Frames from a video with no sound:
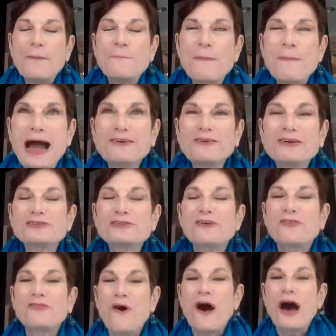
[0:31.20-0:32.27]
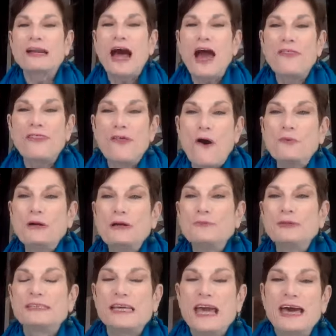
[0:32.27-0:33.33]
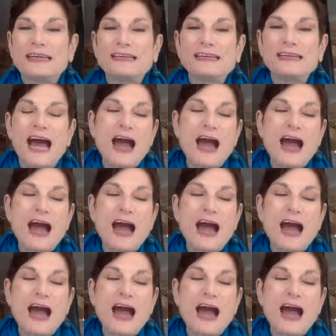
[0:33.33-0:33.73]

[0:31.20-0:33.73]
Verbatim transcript: My original thought, I thought we would get,